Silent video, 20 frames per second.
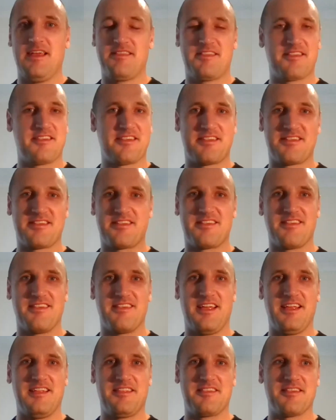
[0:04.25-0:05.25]
It's
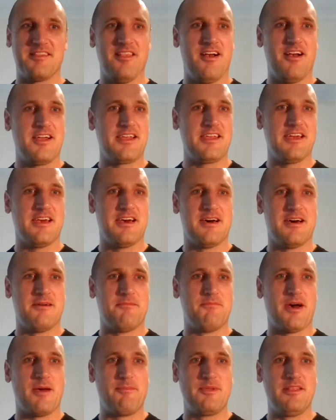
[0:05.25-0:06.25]
like
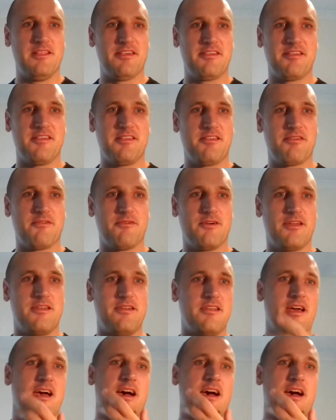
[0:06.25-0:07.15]
I've been listening to it.